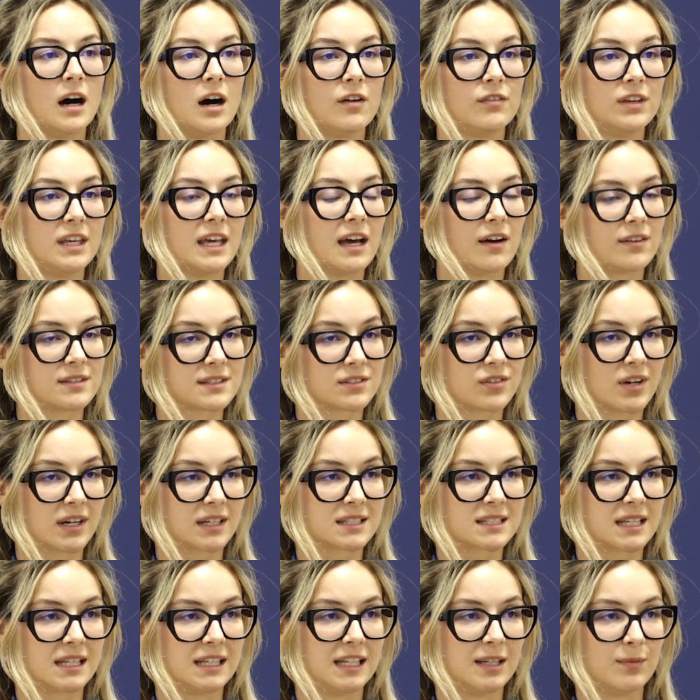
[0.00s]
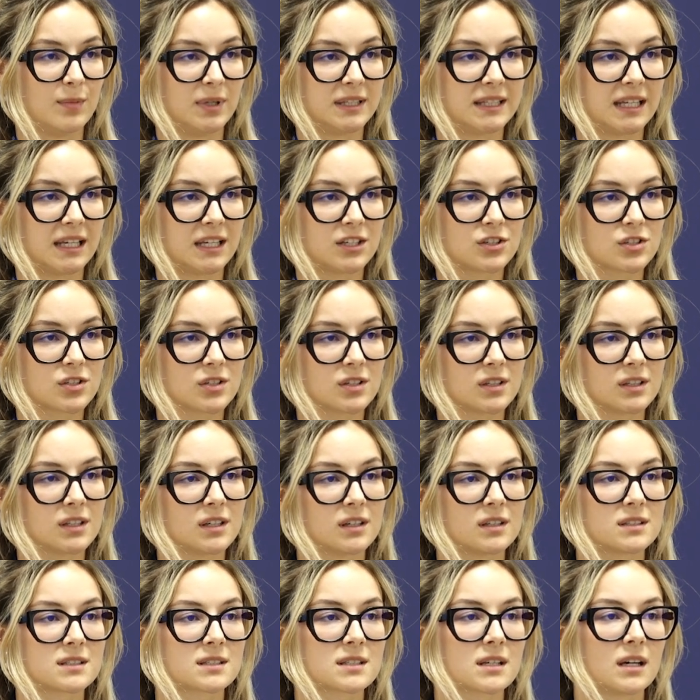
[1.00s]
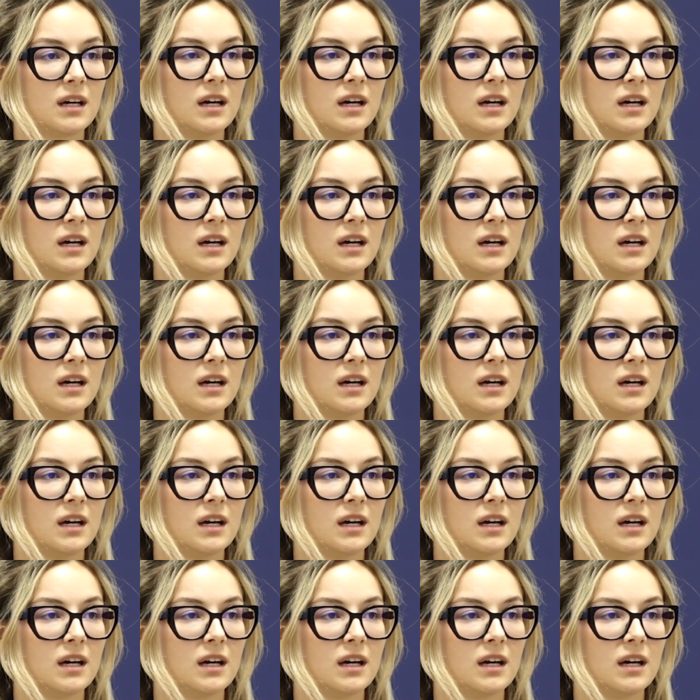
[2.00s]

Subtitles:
We have strengths and limitations.